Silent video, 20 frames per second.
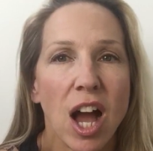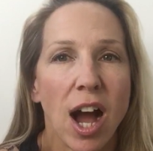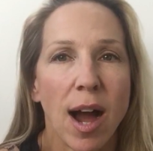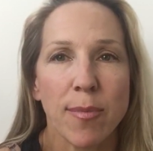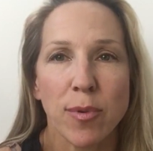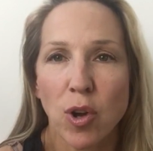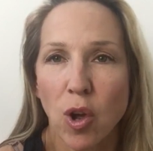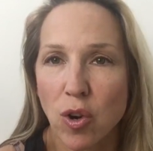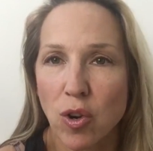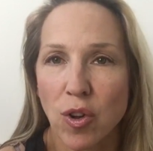
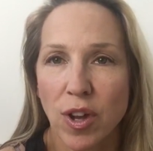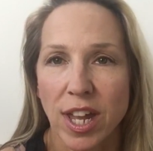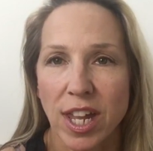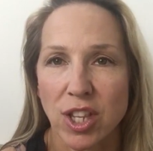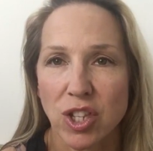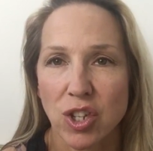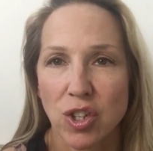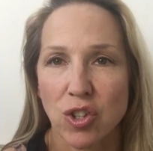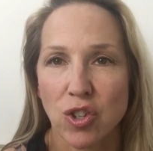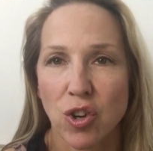I'm not
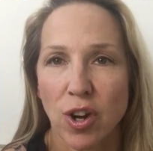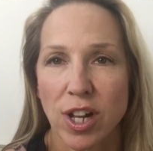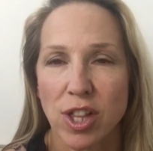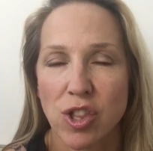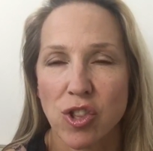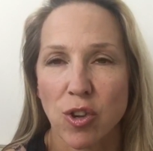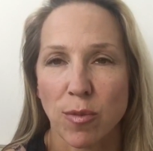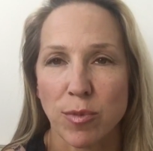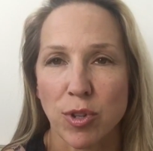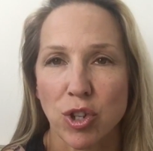looking to try and
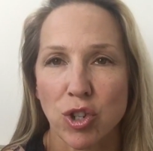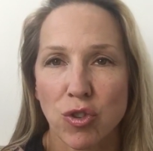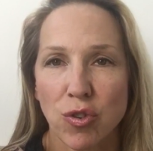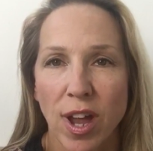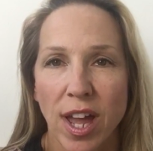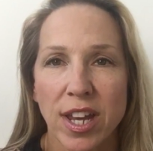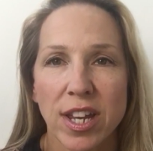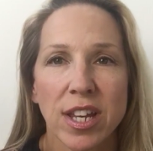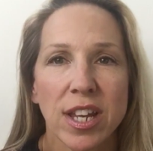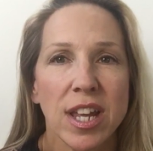stop you
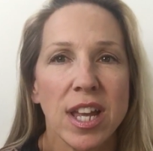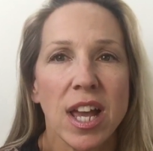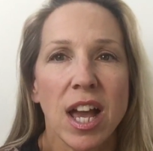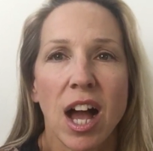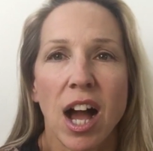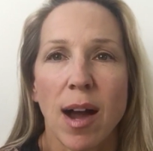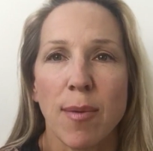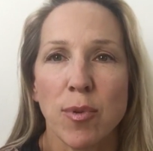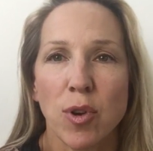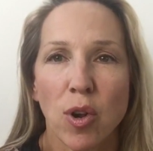shred.
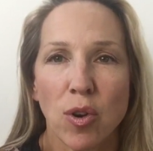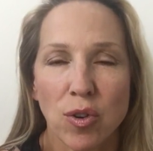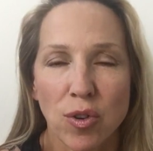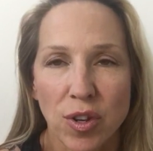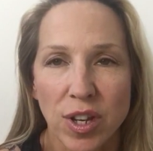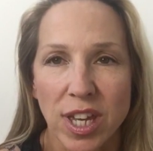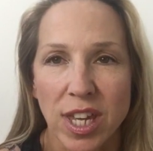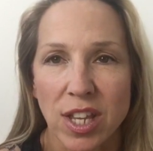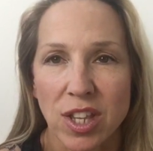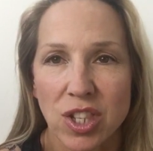I'm not
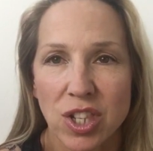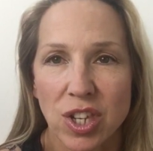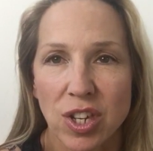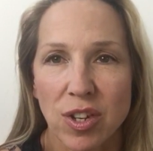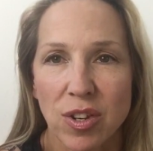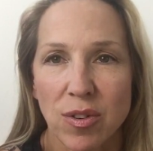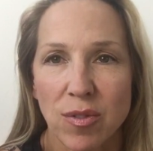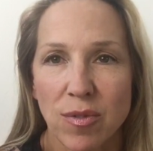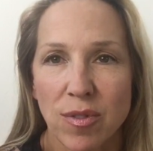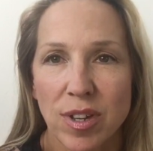looking
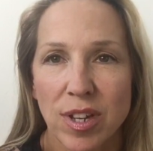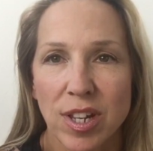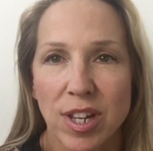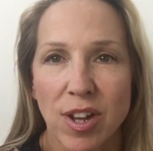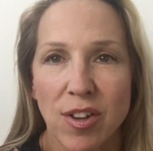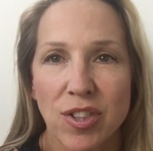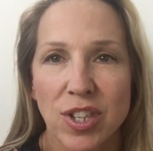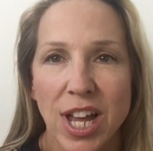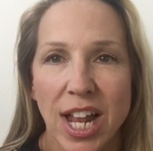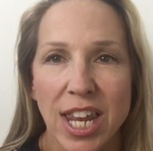to, you
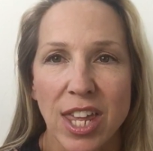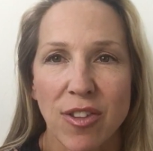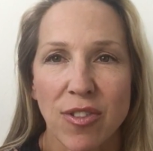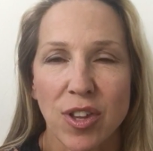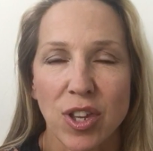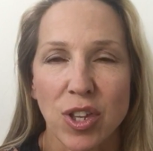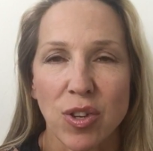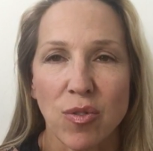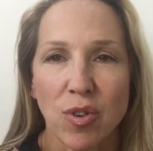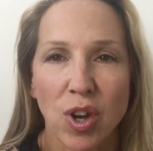know, tell you
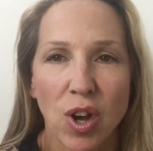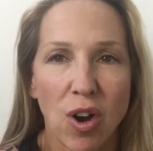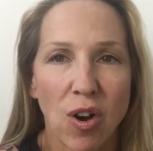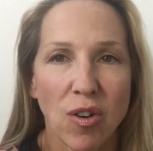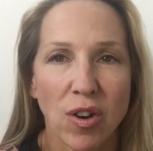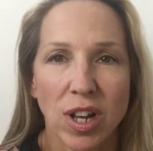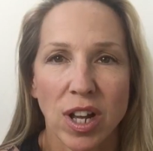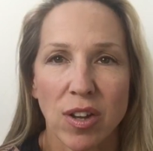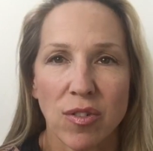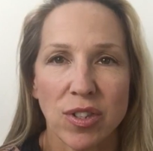that you
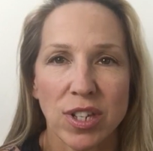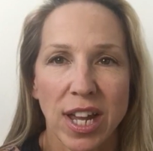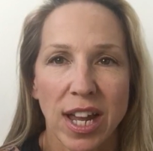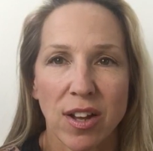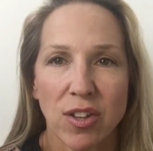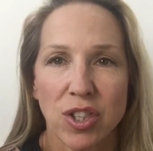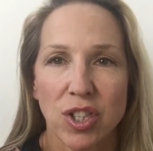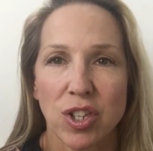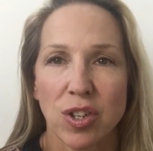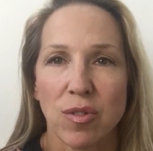can't go
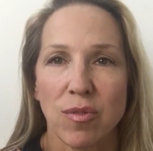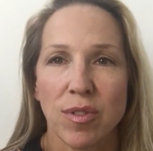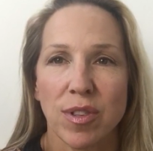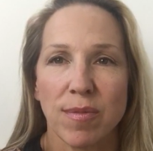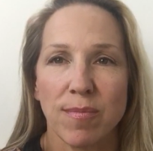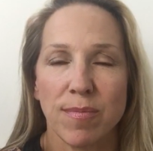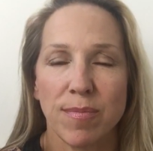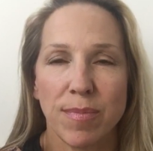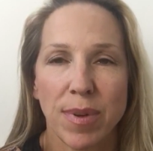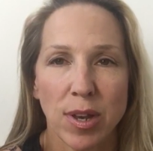down to
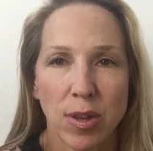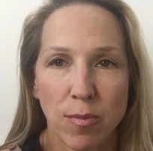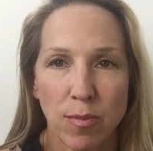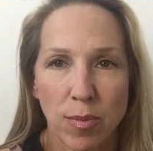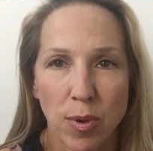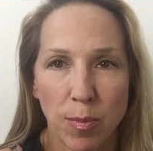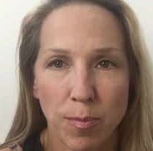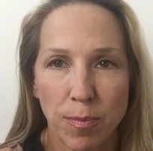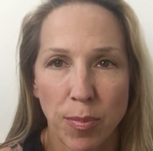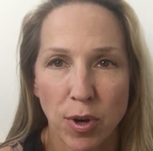
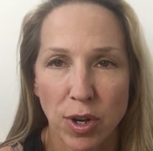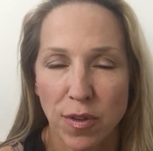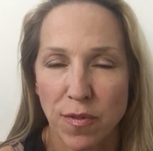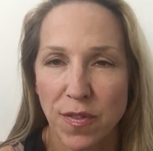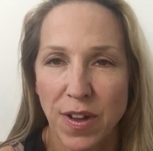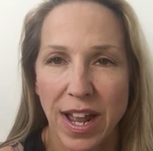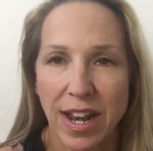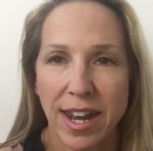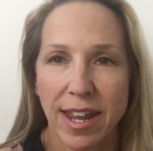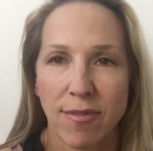the body
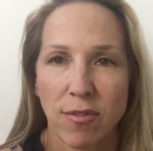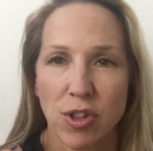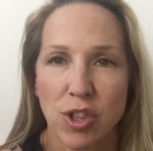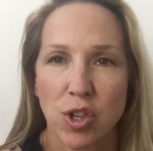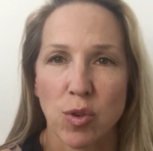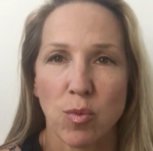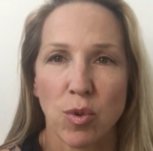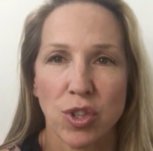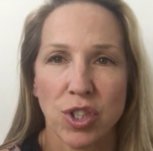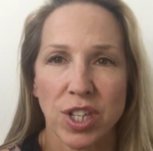fat levels
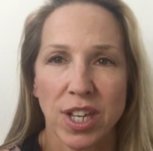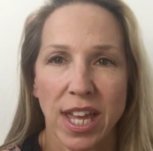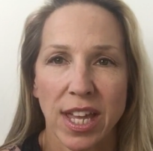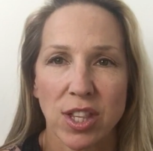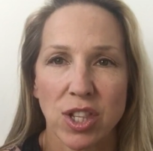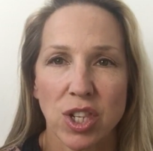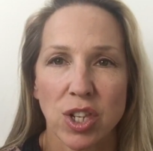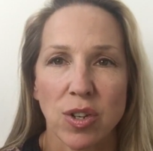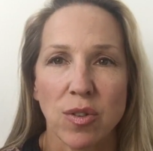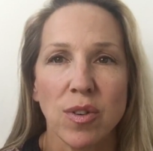you want to
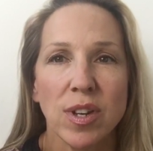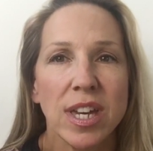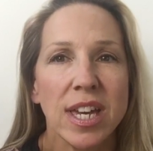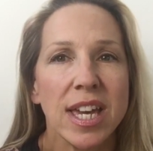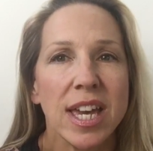get to.